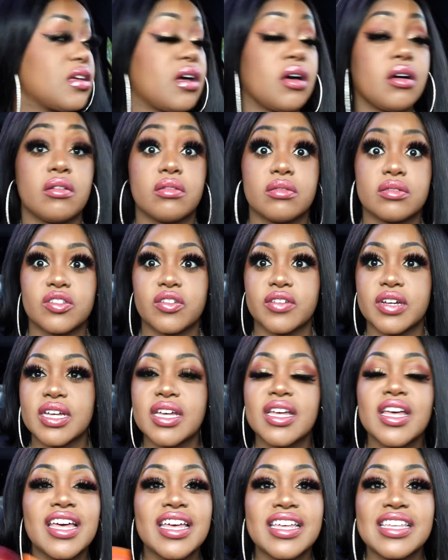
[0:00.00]
Oh, sorry.
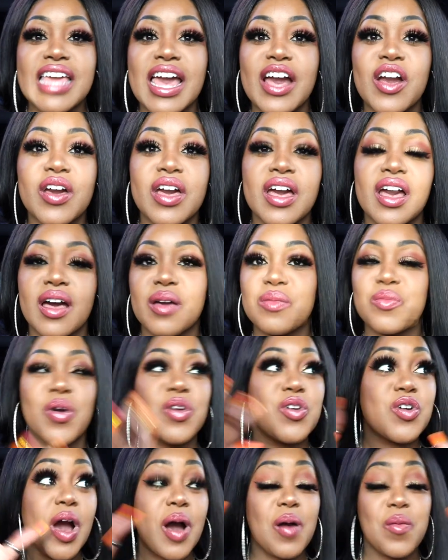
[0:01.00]
Yeah, uh,
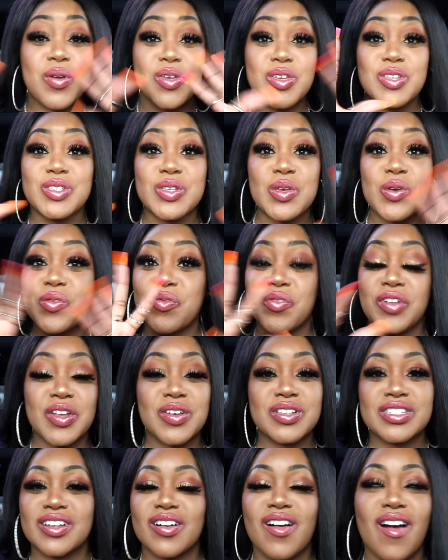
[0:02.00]
when you when you do
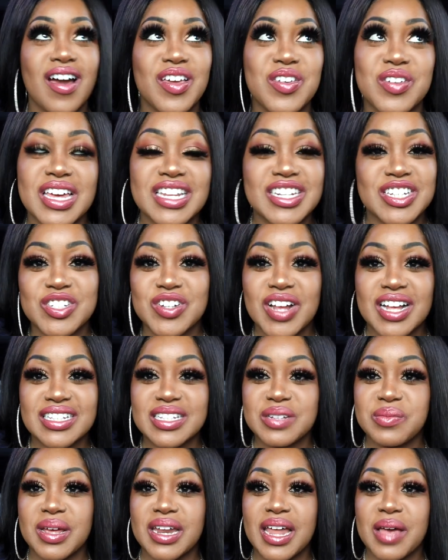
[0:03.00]
videos in the car, you get
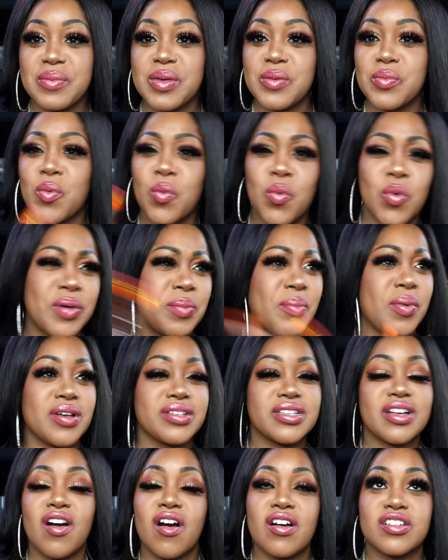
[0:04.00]
distracted by like people walking
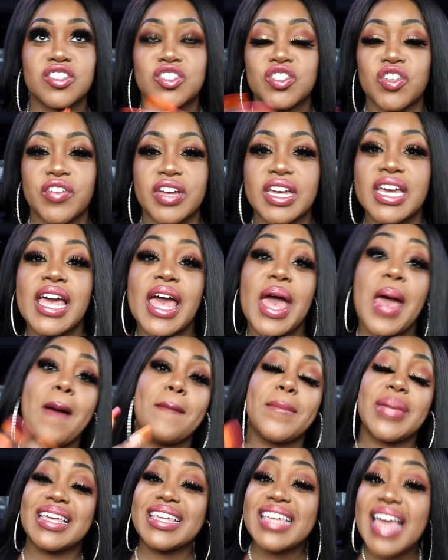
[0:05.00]
past and cars. Sorry,
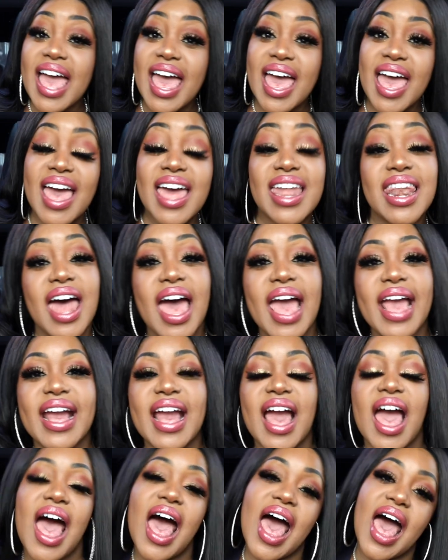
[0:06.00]
but yeah,
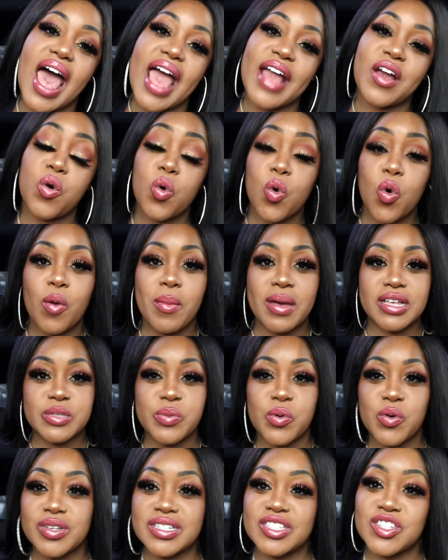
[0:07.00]
like I caught all my
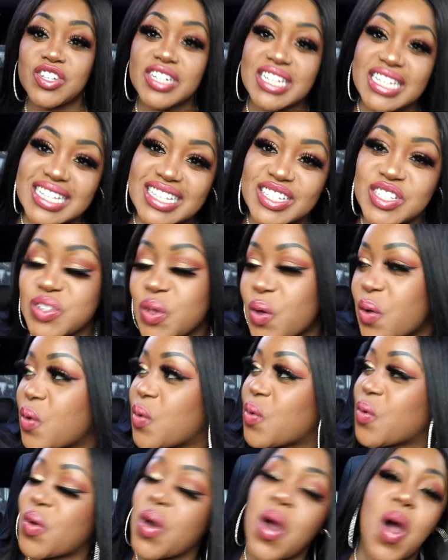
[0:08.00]
supporters goodies.
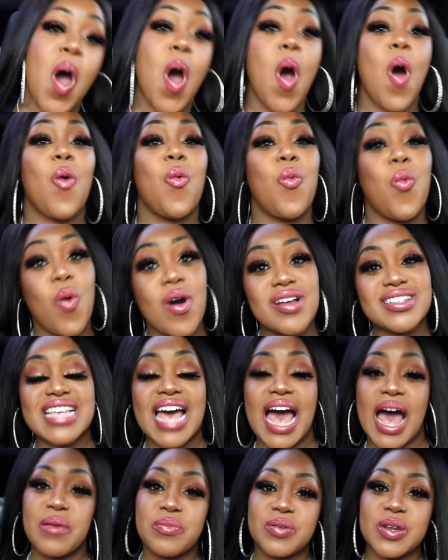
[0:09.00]
So what's
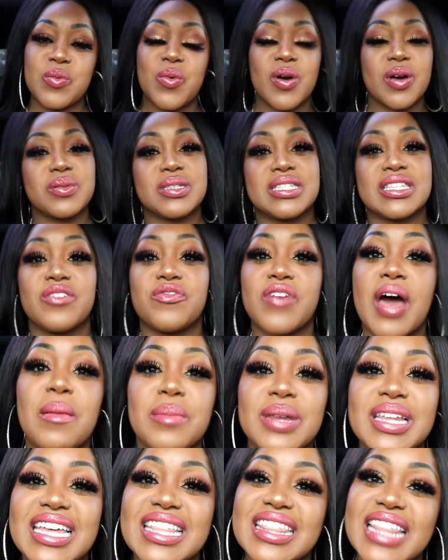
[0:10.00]
happening? Welcome to the
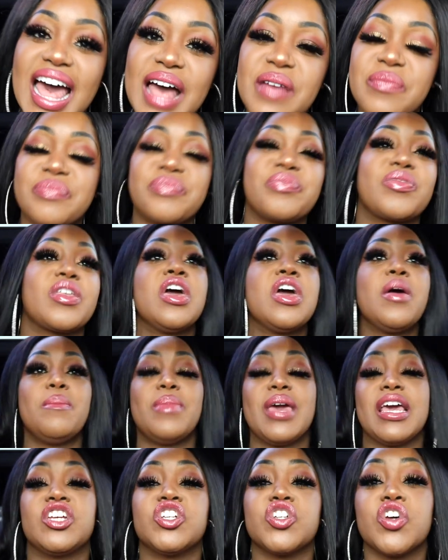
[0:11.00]
family and that.
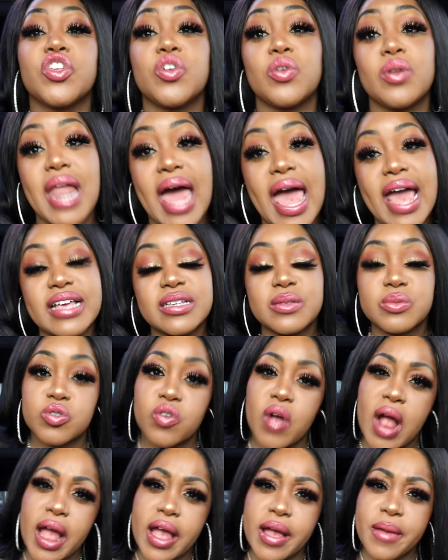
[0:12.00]
Make sure you like,
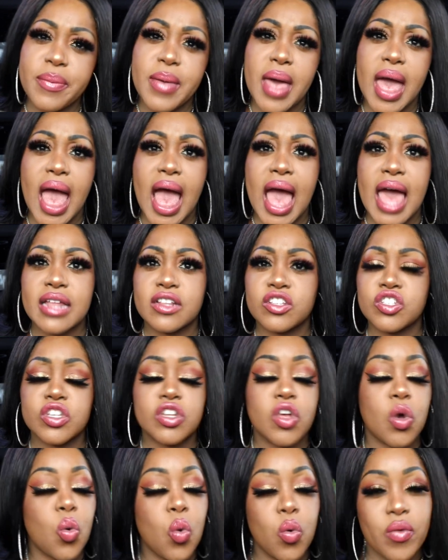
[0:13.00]
subscribe, and
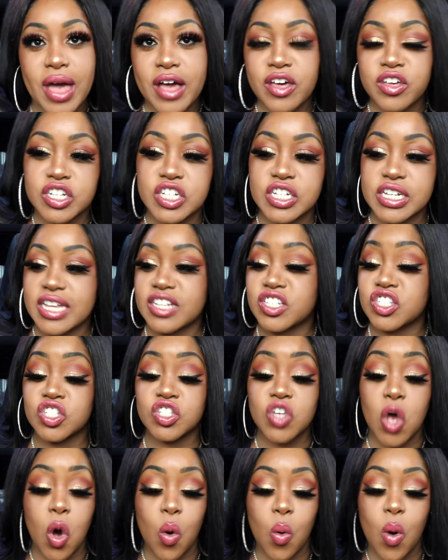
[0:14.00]
all that good shit.
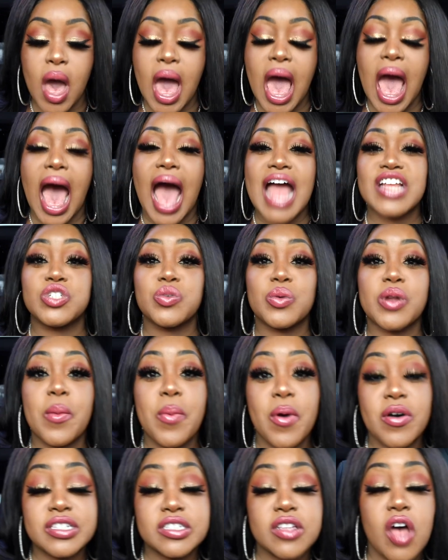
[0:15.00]
So I just want
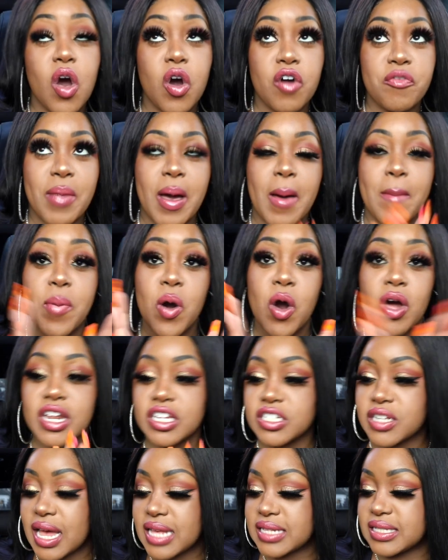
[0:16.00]
to start off by
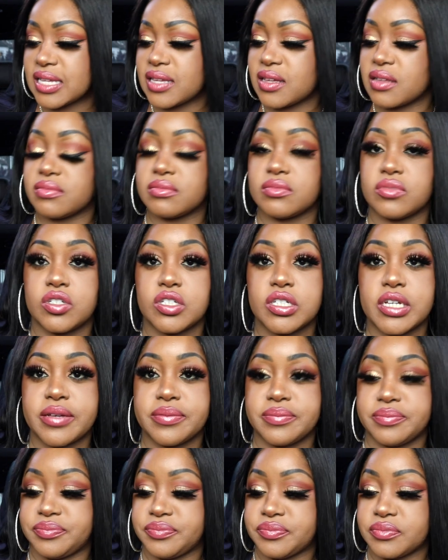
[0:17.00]
apologizing. Shit.
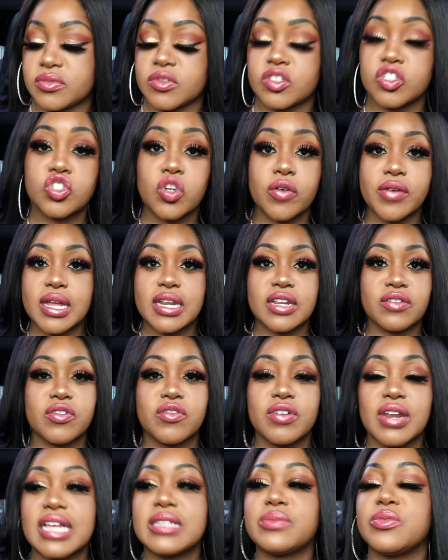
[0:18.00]
Sorry, I didn't
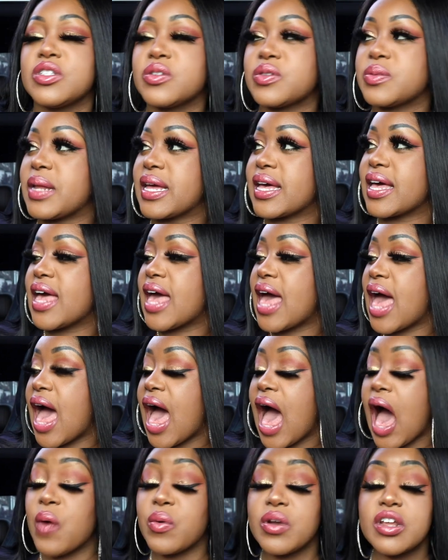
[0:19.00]
even realize music was playing.
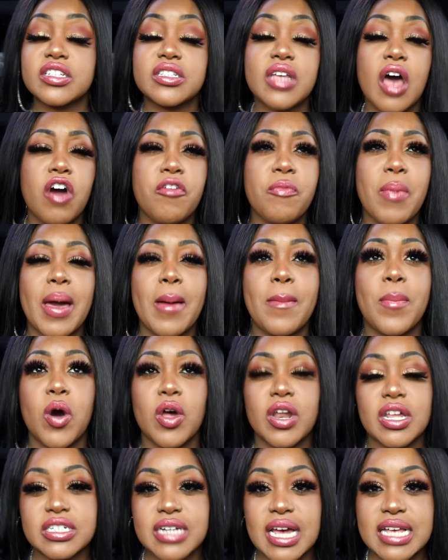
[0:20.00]
I want to start off by
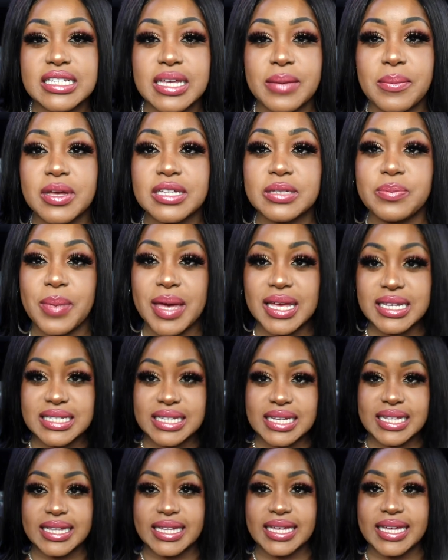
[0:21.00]
apologizing because
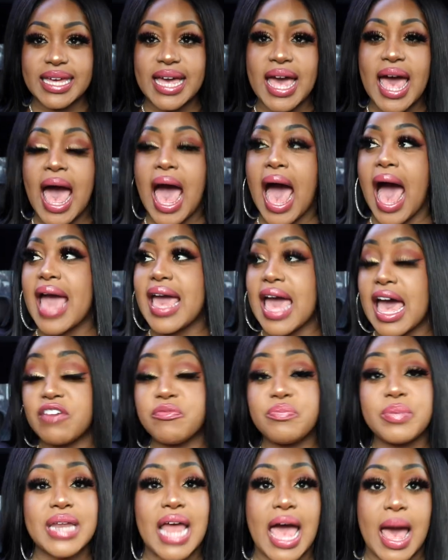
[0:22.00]
basically I
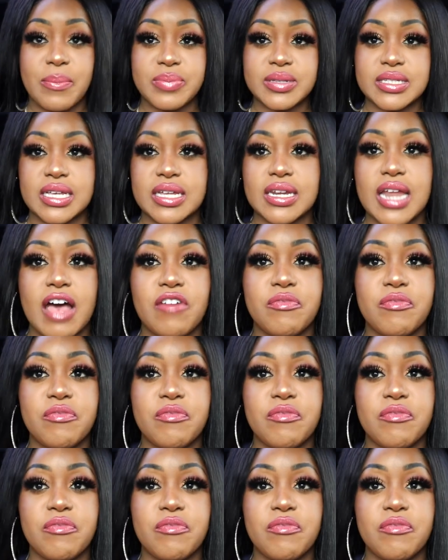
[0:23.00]
have been absent.